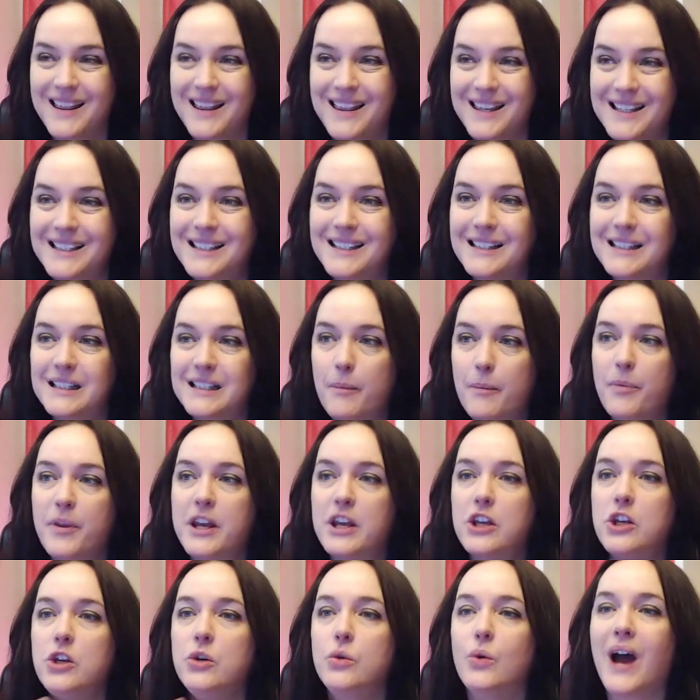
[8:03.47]
This is
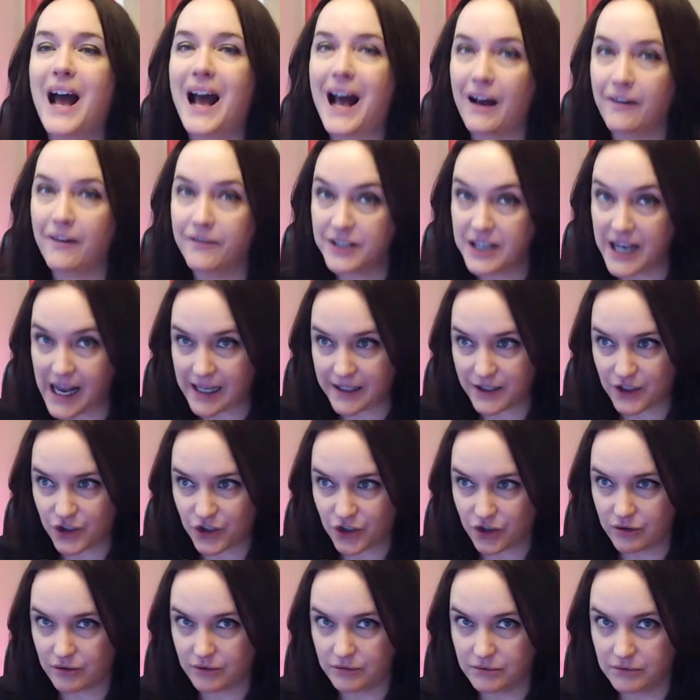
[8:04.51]
something you have to
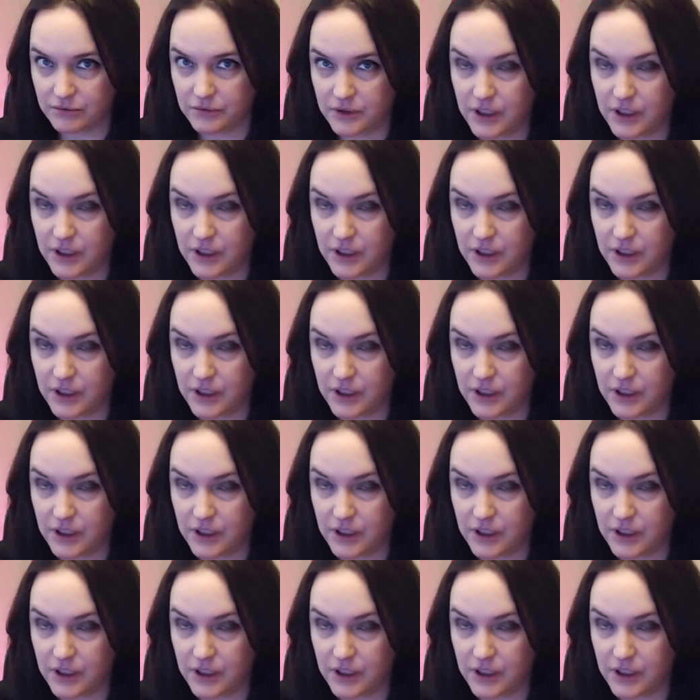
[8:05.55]
answer.